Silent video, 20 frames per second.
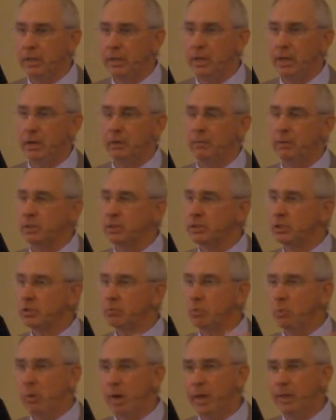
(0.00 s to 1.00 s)
In other words, it's
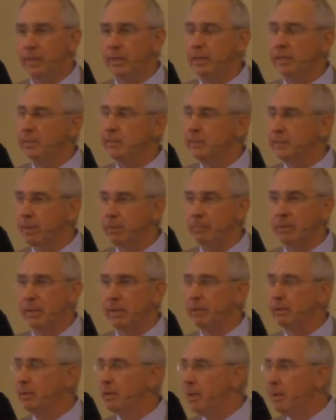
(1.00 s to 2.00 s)
wanting
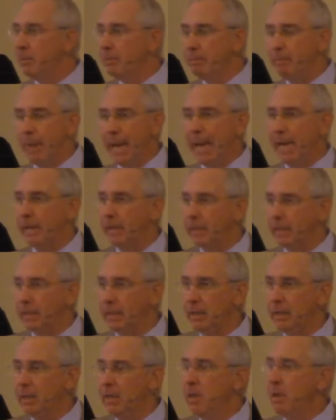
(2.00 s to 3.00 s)
something
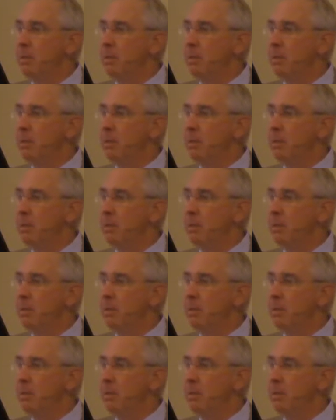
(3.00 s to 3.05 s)
badly,